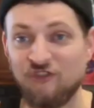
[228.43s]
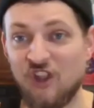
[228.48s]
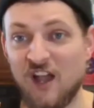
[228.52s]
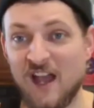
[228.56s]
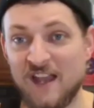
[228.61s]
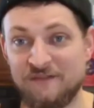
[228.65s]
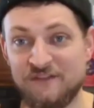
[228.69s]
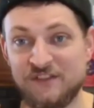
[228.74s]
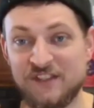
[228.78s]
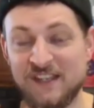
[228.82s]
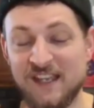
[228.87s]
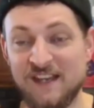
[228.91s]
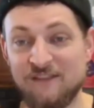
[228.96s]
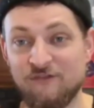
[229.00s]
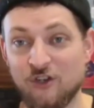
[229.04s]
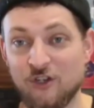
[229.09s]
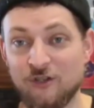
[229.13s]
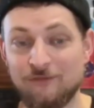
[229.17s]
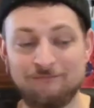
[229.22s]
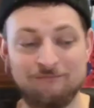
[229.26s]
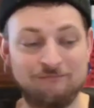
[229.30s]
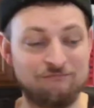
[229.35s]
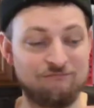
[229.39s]

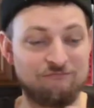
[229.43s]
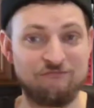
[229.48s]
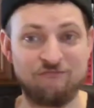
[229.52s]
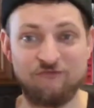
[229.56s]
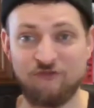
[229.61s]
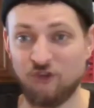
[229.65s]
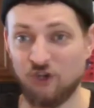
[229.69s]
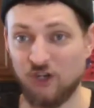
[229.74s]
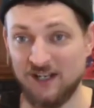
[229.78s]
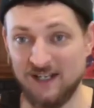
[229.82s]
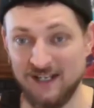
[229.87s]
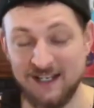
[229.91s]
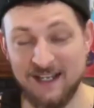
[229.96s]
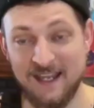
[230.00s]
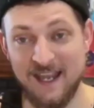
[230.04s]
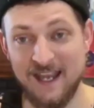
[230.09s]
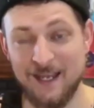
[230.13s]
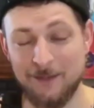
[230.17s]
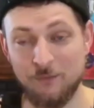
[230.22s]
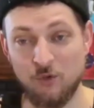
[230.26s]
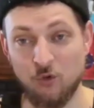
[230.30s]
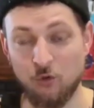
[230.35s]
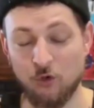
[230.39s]
Lifesaver for any
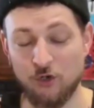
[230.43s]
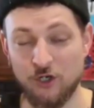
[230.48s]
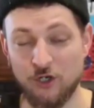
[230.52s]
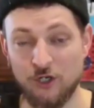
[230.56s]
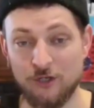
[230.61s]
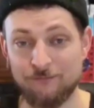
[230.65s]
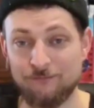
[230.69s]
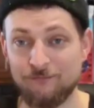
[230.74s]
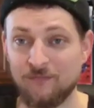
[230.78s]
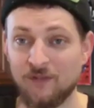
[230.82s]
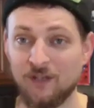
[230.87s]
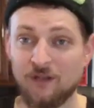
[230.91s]
camcorder.